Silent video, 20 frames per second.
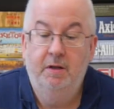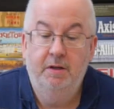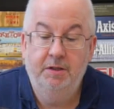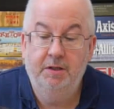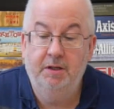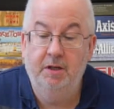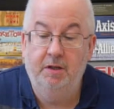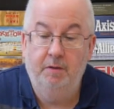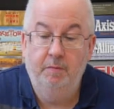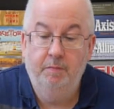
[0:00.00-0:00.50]

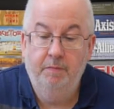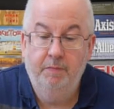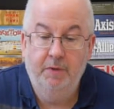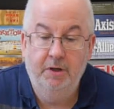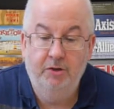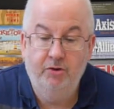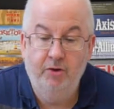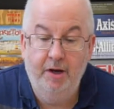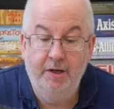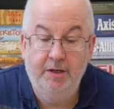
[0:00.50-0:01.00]
still
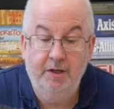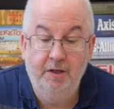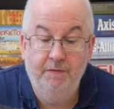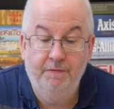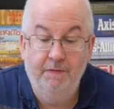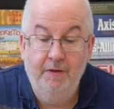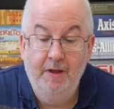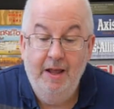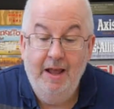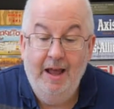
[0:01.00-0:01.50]

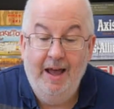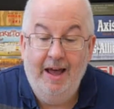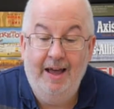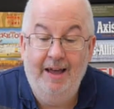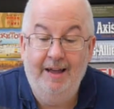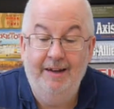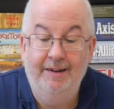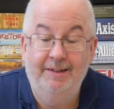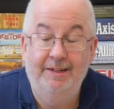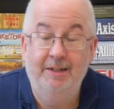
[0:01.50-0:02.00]
attractive.
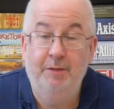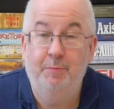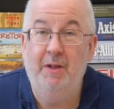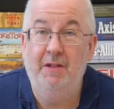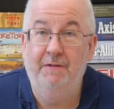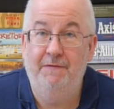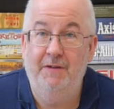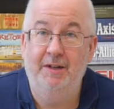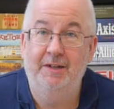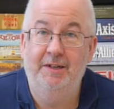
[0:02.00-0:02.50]
And
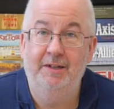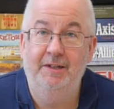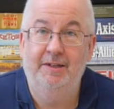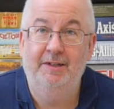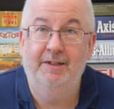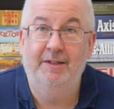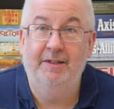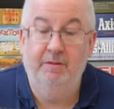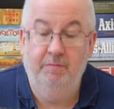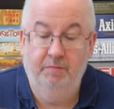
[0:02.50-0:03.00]
despite the fact
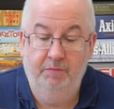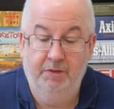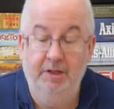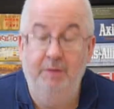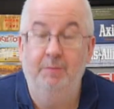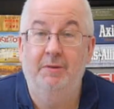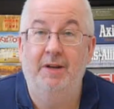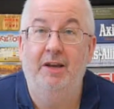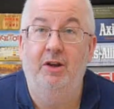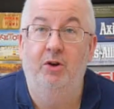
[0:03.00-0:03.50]
it
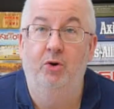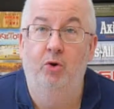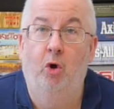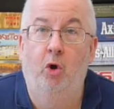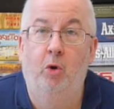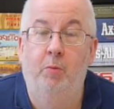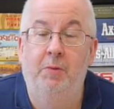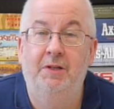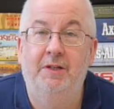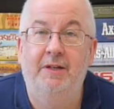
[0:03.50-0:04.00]
seems like a
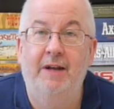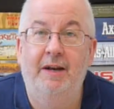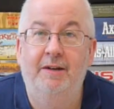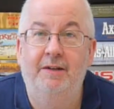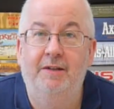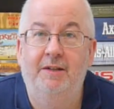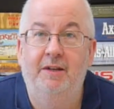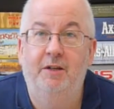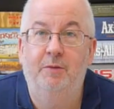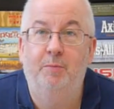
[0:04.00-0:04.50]
normal
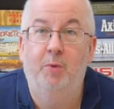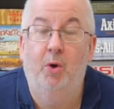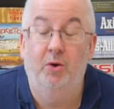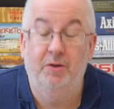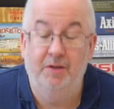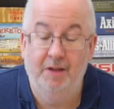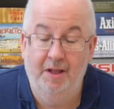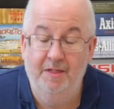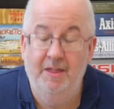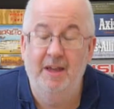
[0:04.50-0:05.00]
standard size
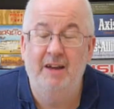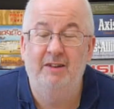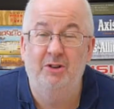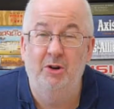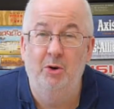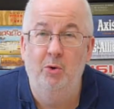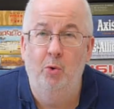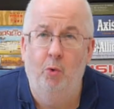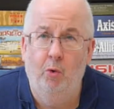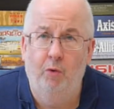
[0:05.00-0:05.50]
box, there's
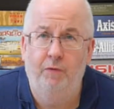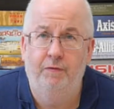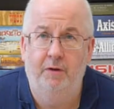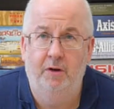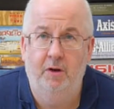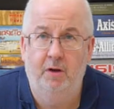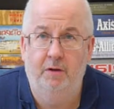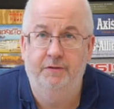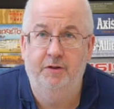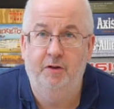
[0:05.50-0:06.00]
an awful
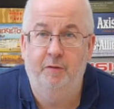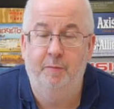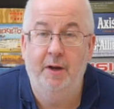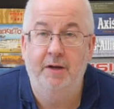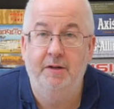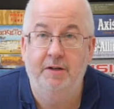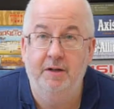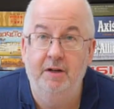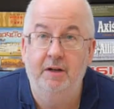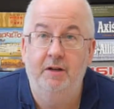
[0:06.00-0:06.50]
lot of stuff
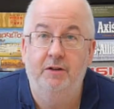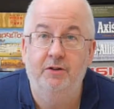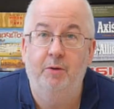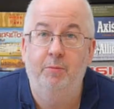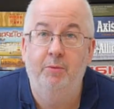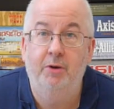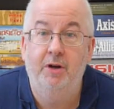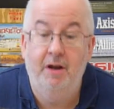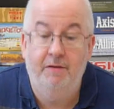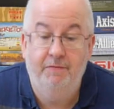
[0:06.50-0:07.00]
packed in here, so
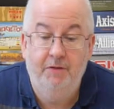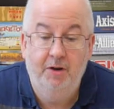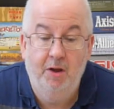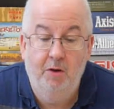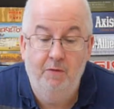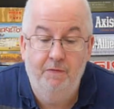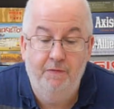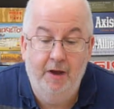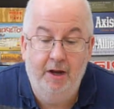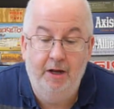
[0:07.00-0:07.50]
I'm going to have to
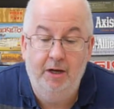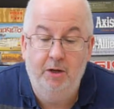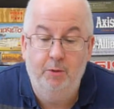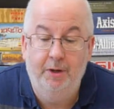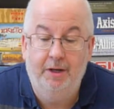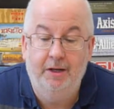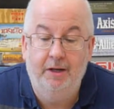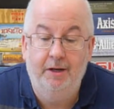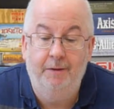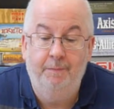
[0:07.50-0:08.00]
go fairly
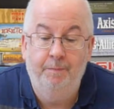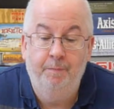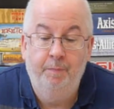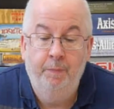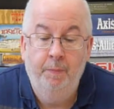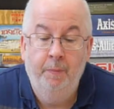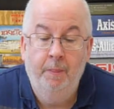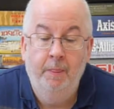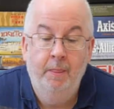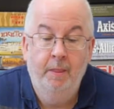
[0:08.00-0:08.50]
quickly.
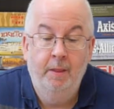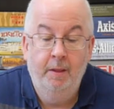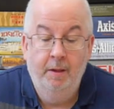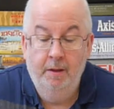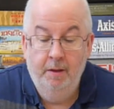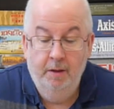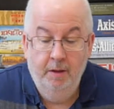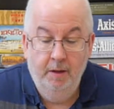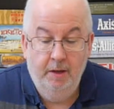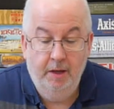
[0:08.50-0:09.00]

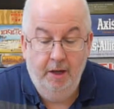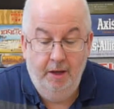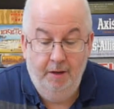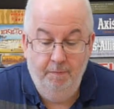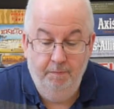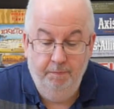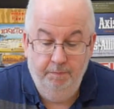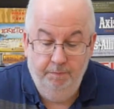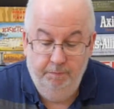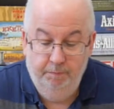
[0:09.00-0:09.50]

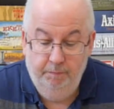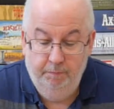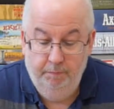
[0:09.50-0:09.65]
Okay,